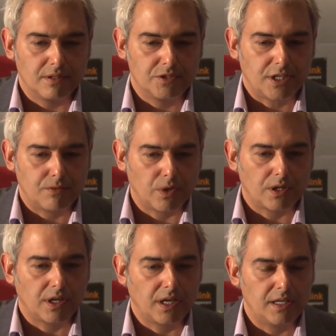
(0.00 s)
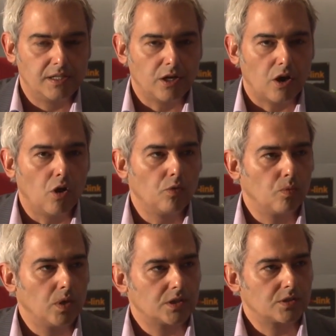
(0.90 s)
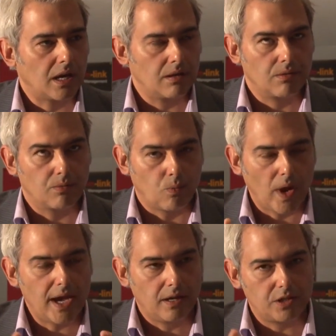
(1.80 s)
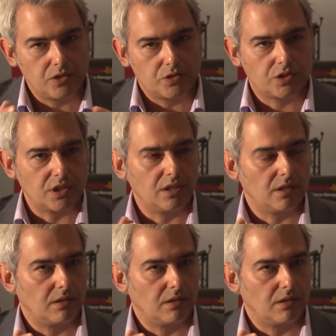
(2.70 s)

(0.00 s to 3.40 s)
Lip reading: Janet, while you're here, in your own words, where do you see